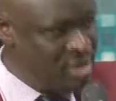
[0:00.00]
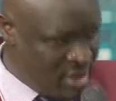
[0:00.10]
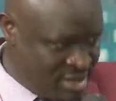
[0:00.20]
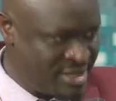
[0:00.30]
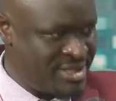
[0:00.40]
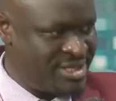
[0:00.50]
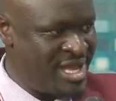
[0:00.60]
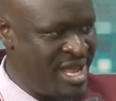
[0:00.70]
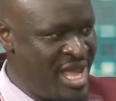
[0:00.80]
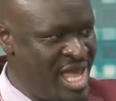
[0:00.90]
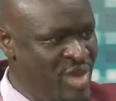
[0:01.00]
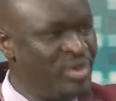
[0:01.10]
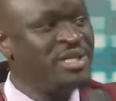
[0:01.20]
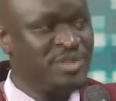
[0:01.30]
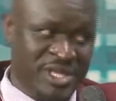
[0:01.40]
dawns, you
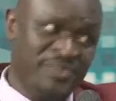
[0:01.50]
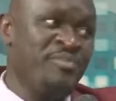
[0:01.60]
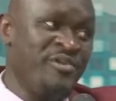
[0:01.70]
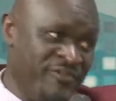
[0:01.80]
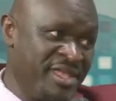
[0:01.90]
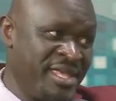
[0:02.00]
need to keep moving.